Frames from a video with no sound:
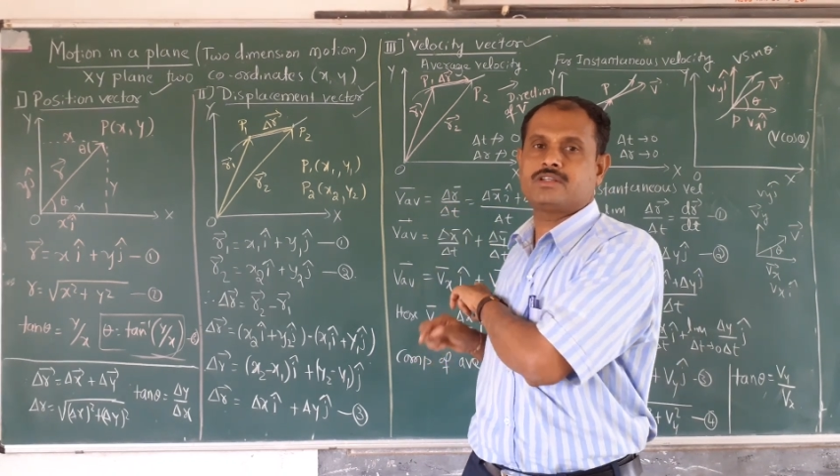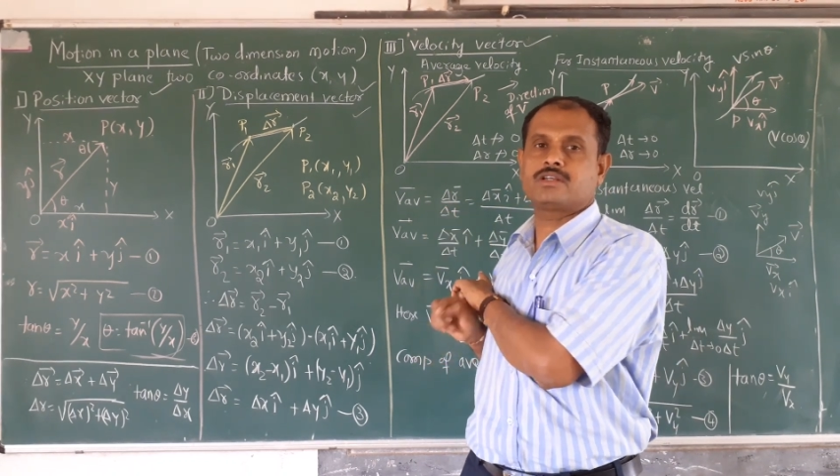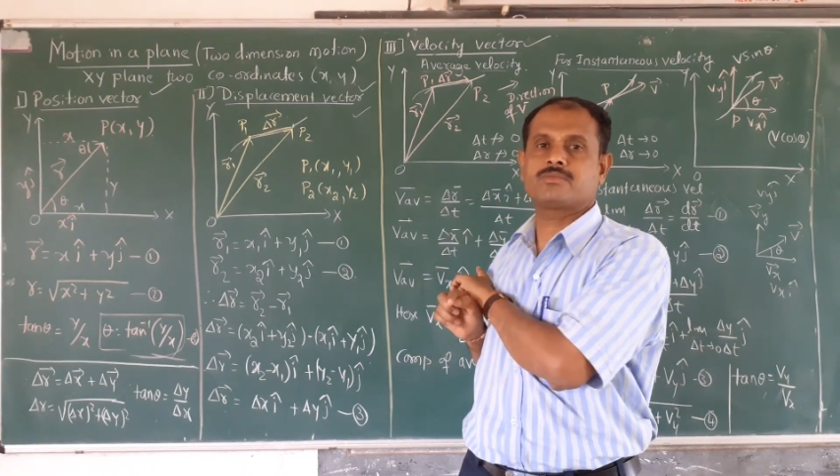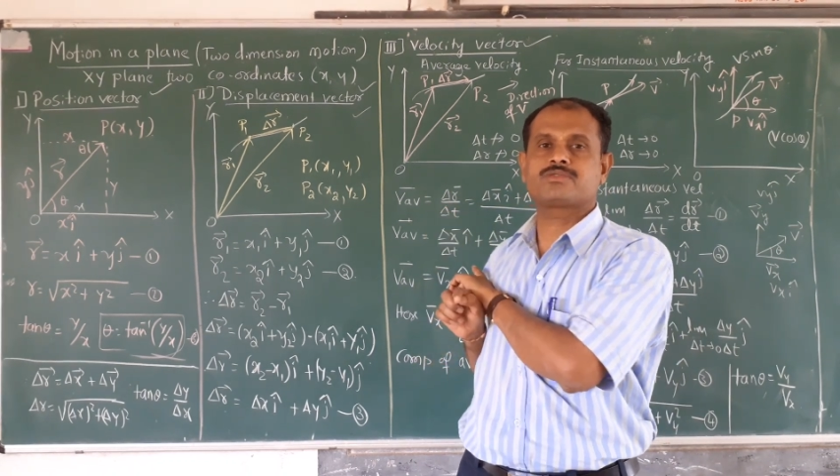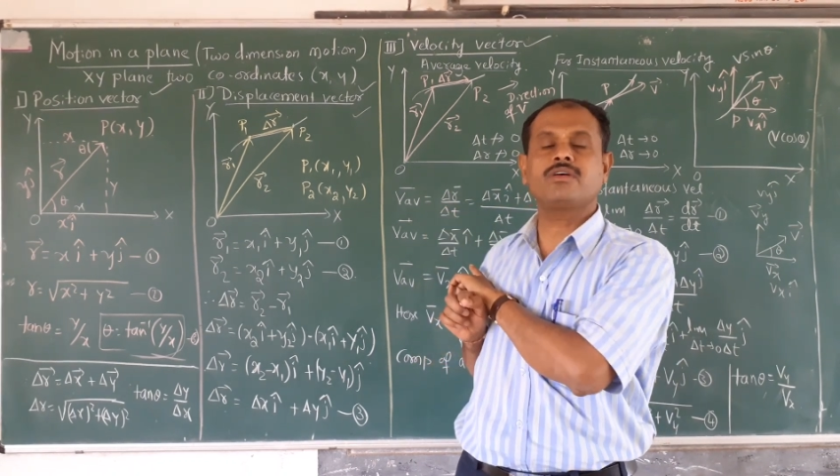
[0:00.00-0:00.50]
in
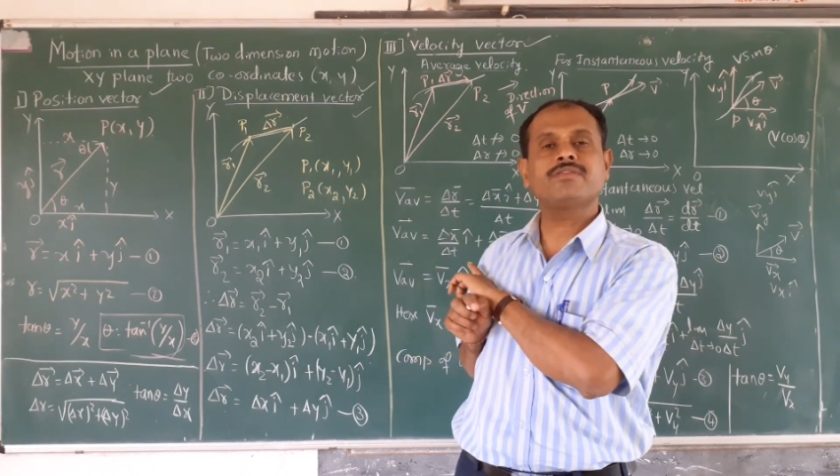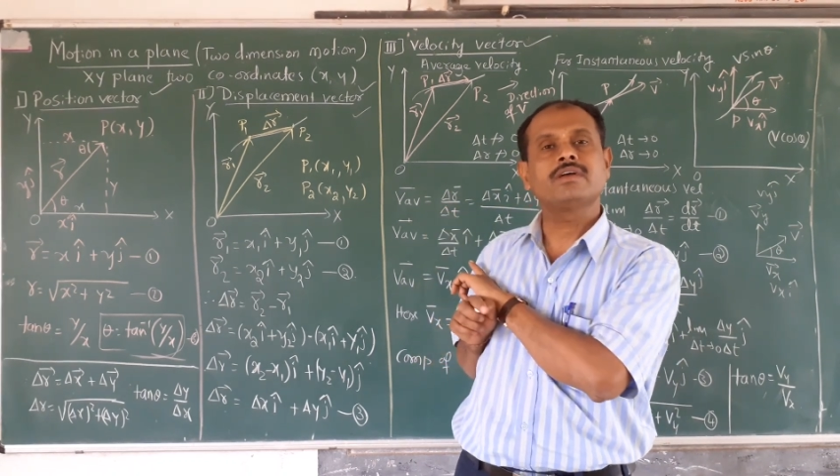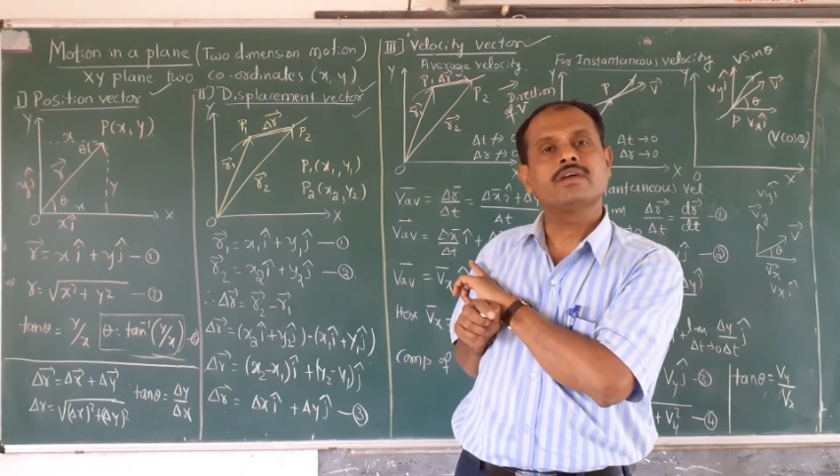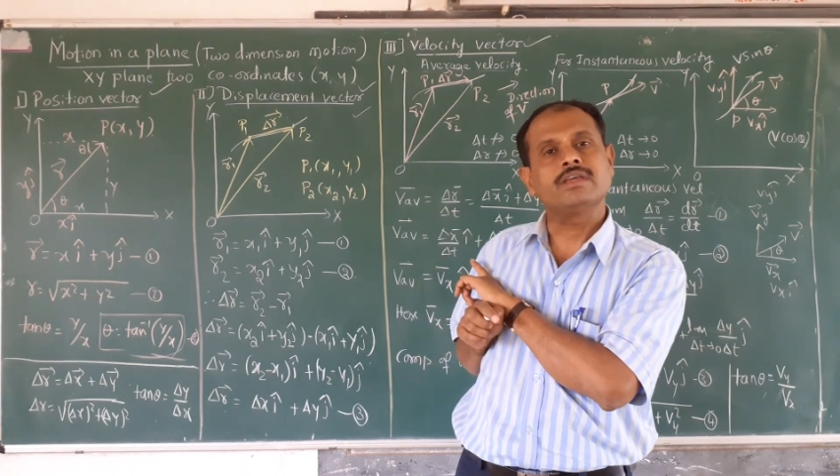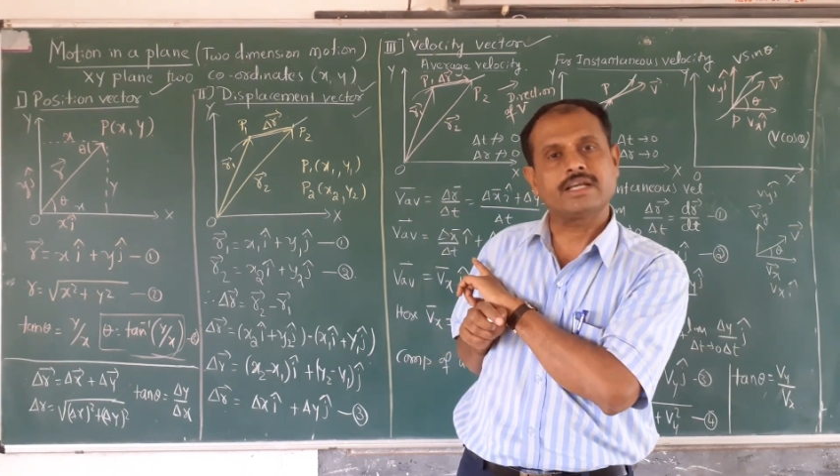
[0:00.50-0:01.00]
terms
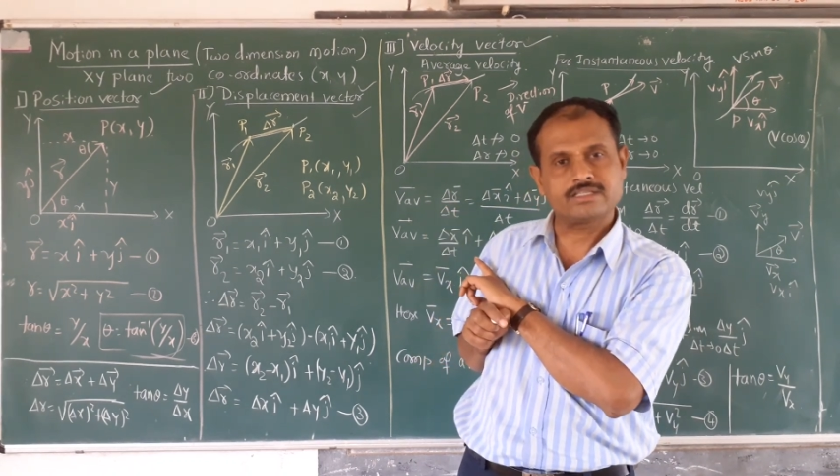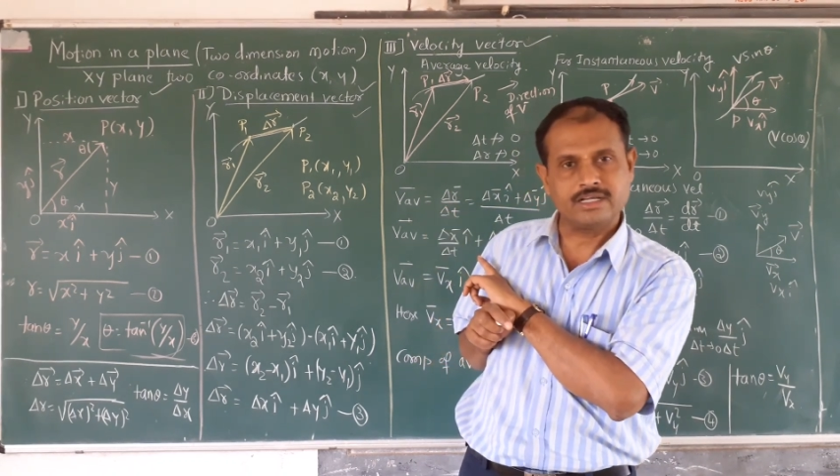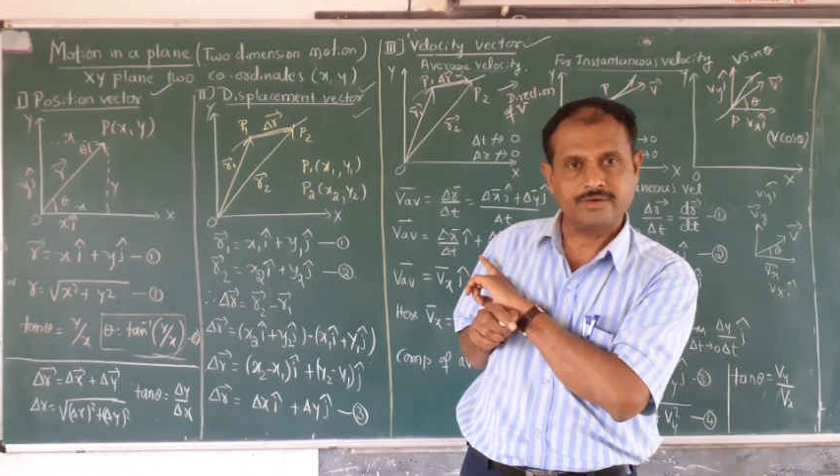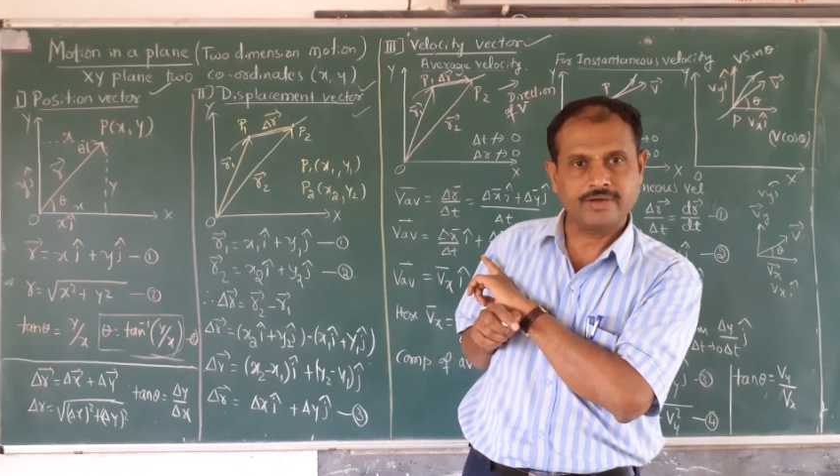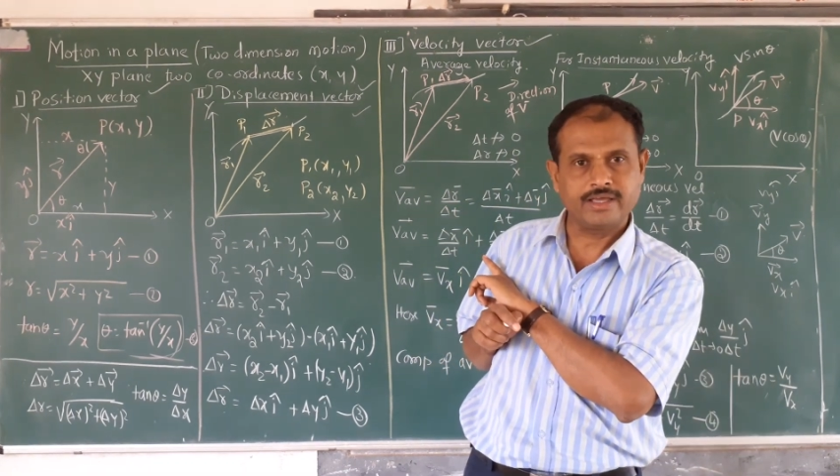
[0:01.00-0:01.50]
of x
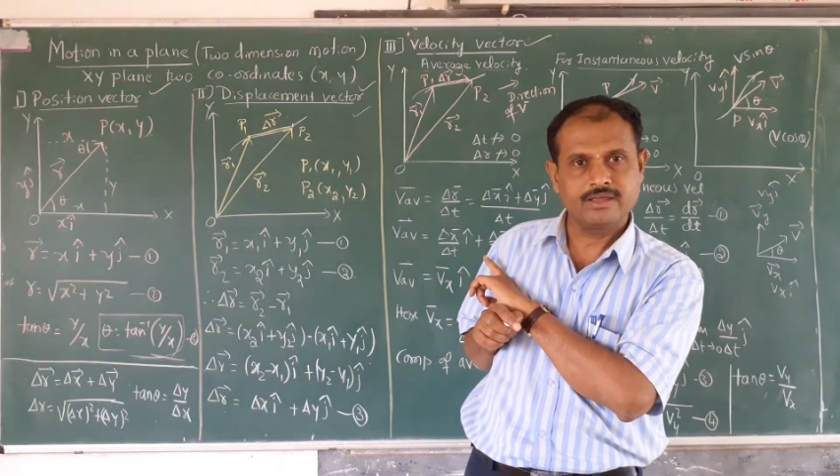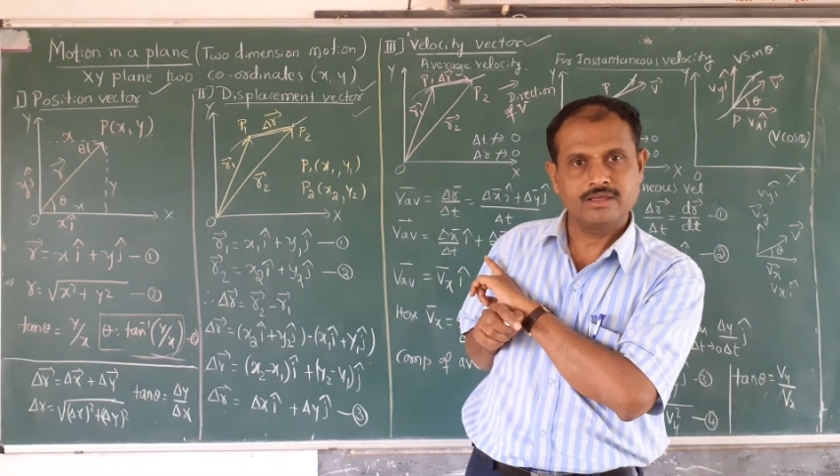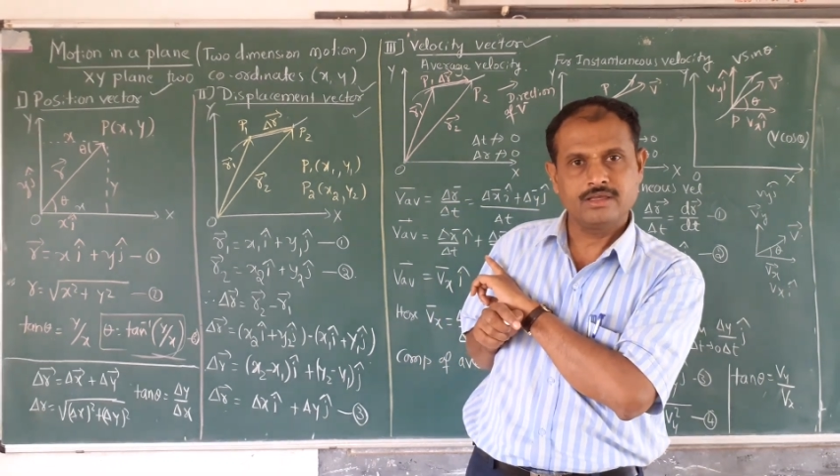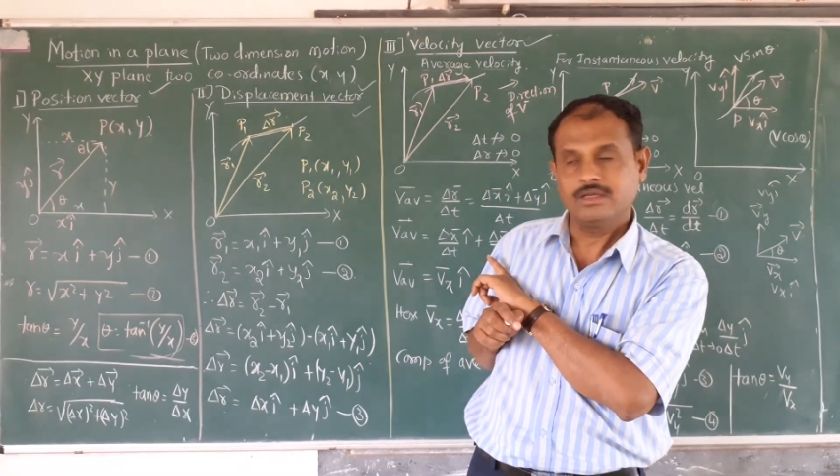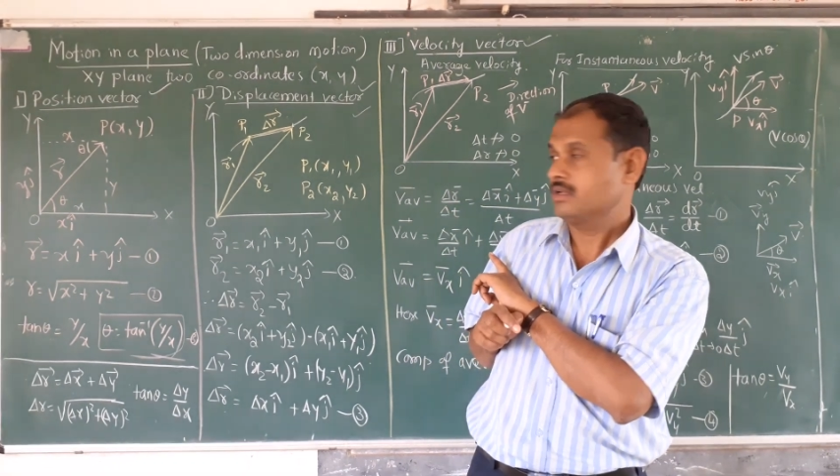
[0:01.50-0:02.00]
and y.
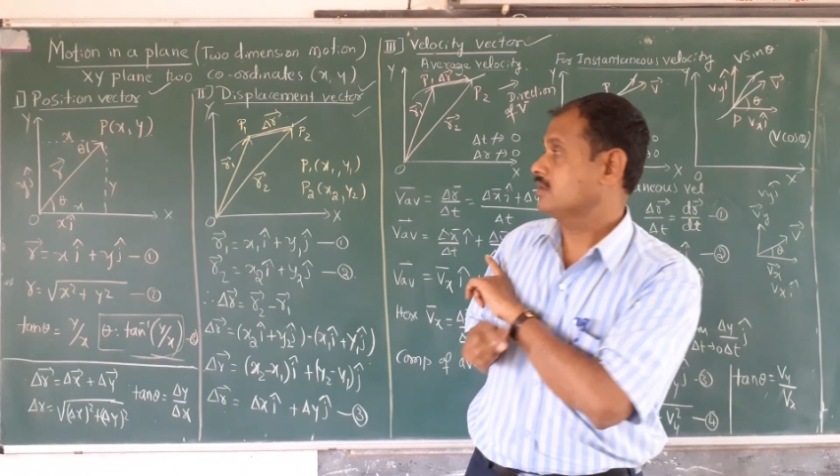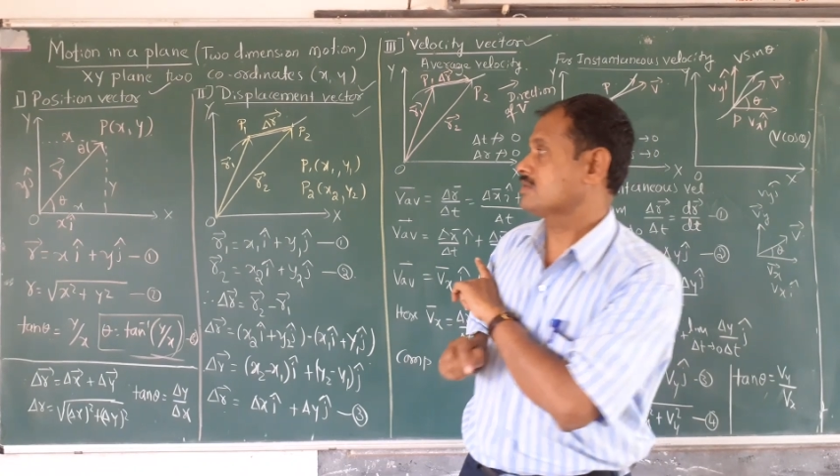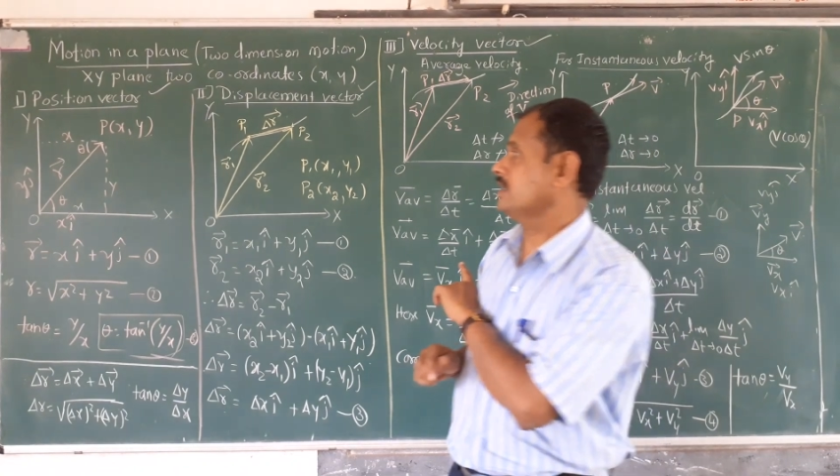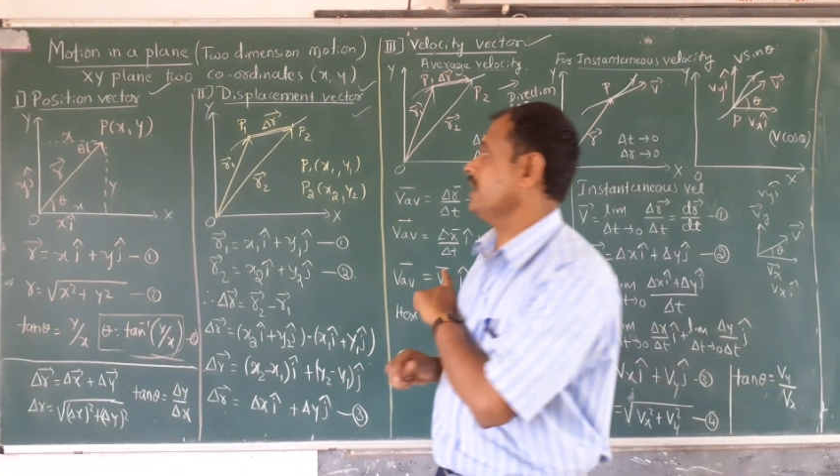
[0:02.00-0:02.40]
Now see